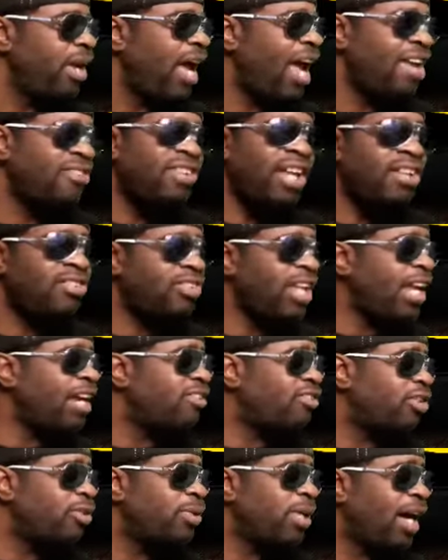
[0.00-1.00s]
As I
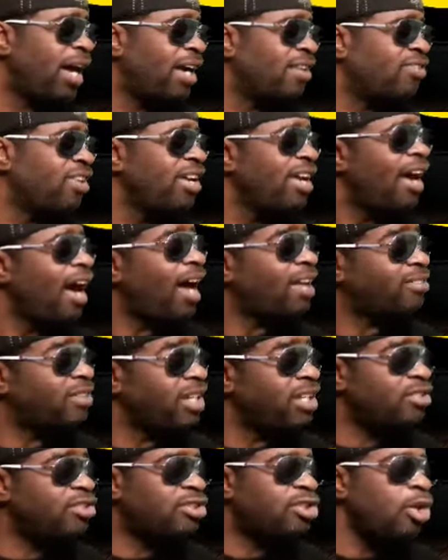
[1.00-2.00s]
stated to you guys, I
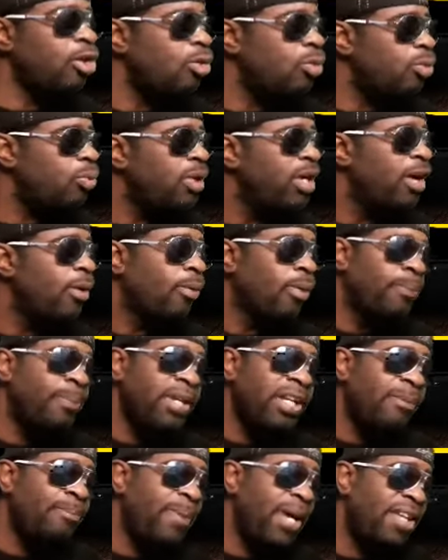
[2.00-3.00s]
think Stu would
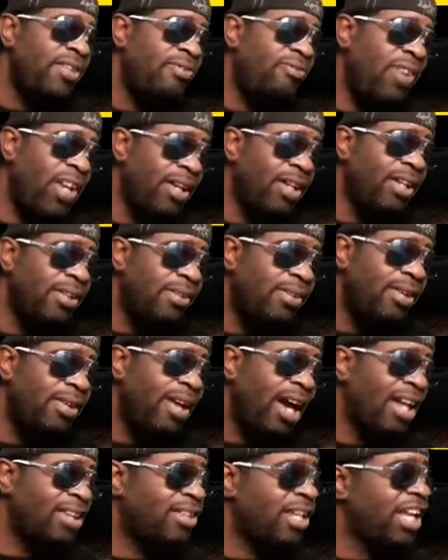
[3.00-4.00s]
be the best villain.
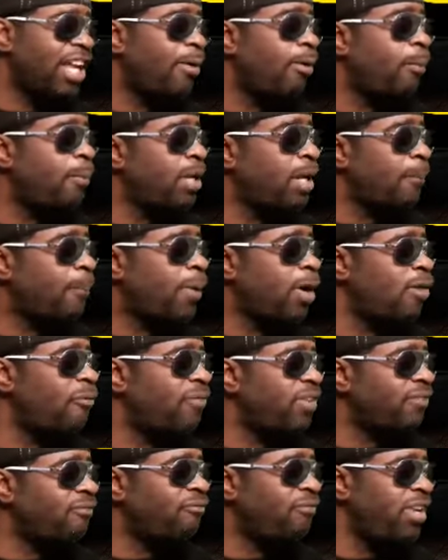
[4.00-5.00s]
I think he would be the
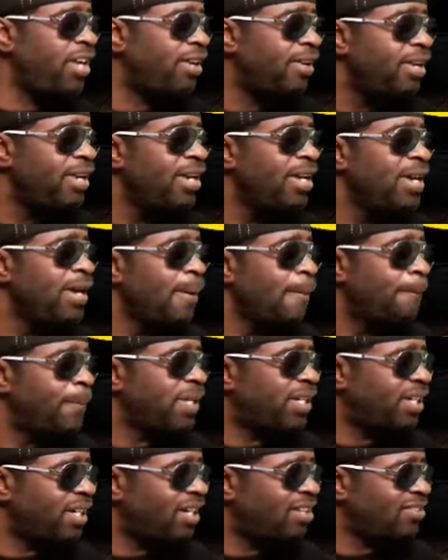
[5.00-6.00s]
perfect fit
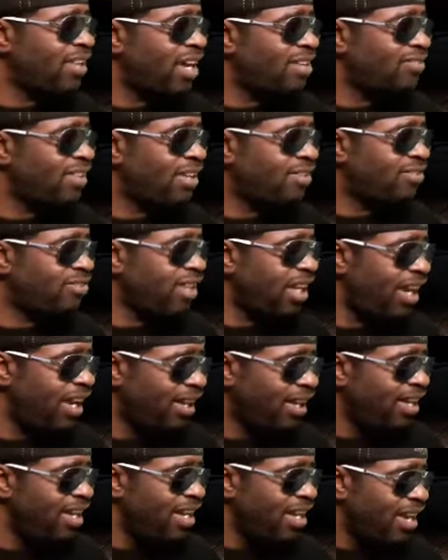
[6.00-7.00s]
because, as I
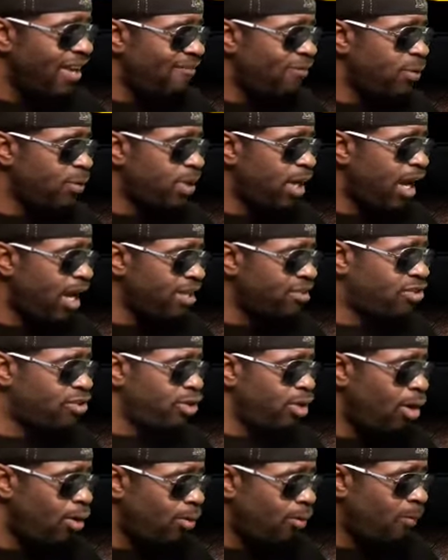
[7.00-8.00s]
said, if you guys
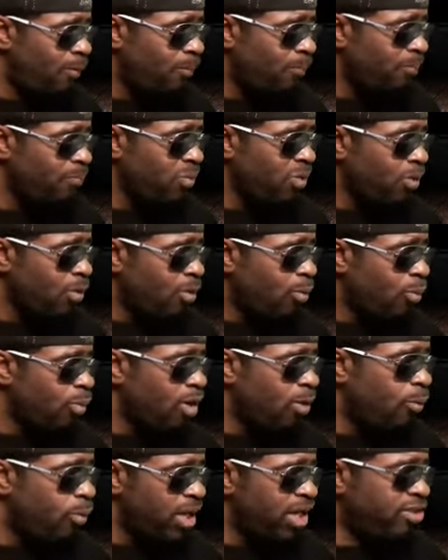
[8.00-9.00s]
know,
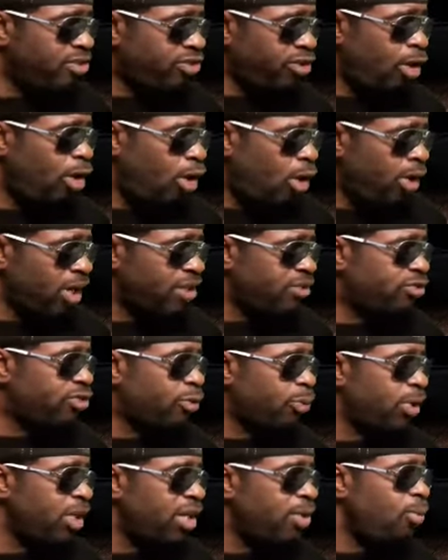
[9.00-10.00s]
when we saw in
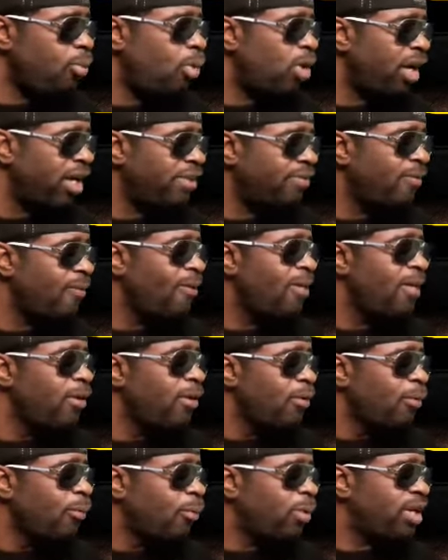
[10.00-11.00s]
Scream 1,
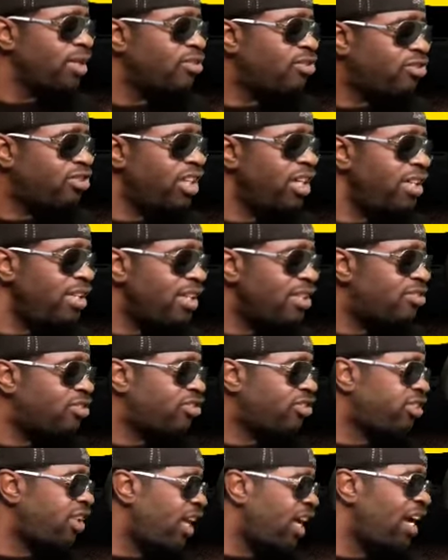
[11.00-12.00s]
when Sidney
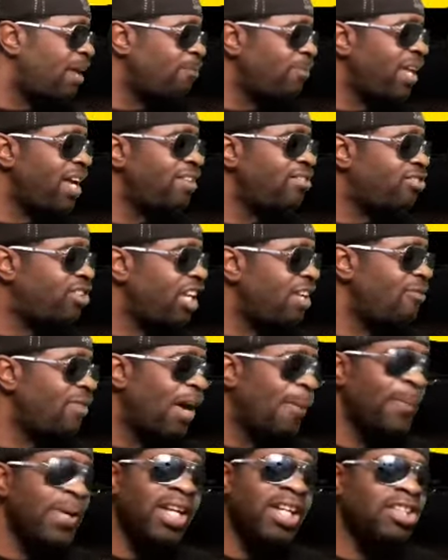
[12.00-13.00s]
slammed that
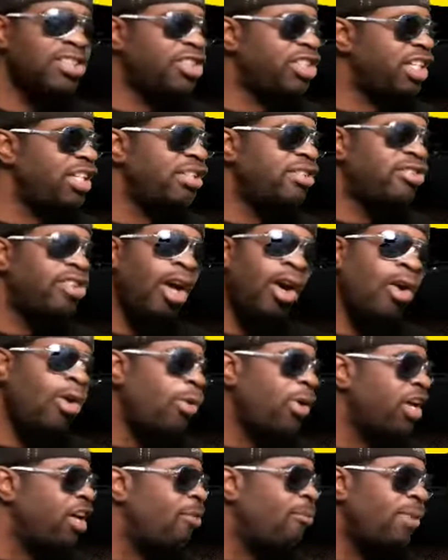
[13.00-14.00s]
TV, she
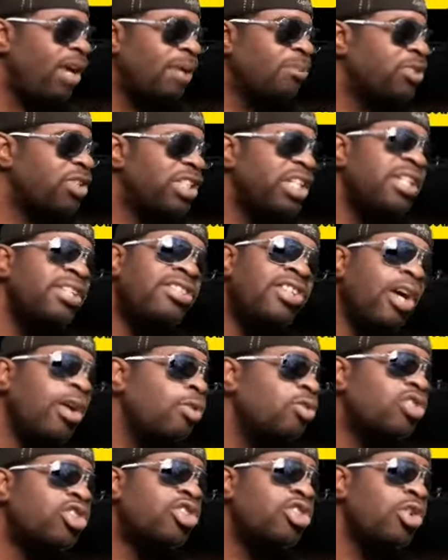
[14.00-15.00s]
told him up. She
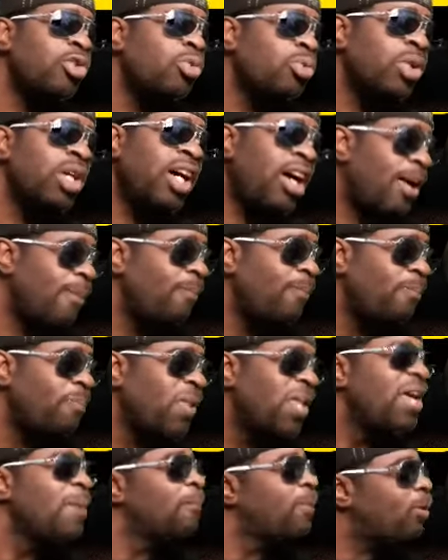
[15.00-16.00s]
told Stu up.
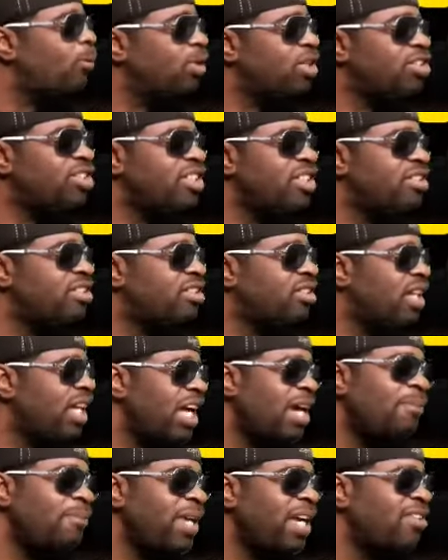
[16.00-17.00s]
But when she slammed